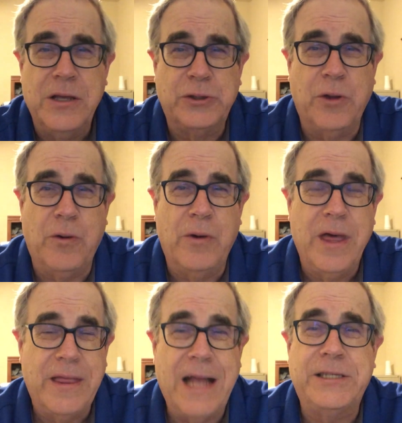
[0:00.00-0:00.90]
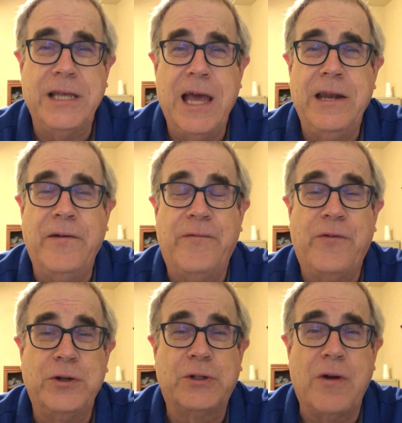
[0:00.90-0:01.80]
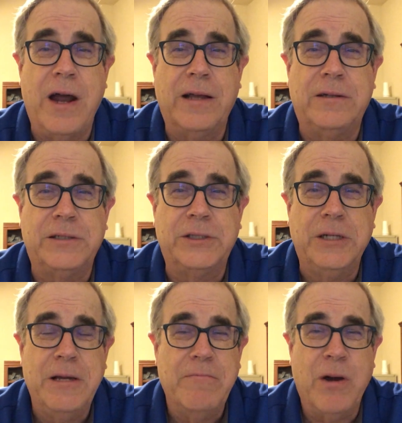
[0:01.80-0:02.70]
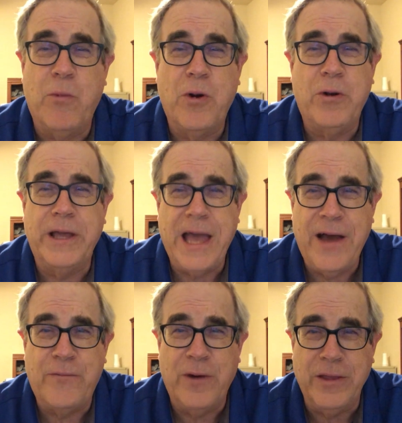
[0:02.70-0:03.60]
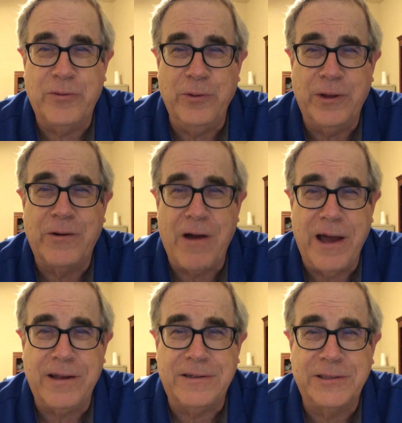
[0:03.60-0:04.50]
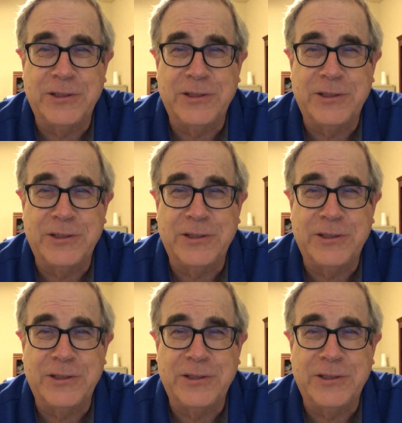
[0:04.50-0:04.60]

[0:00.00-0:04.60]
So that's the end of First Chronicles, but we're only halfway through the Chronicles.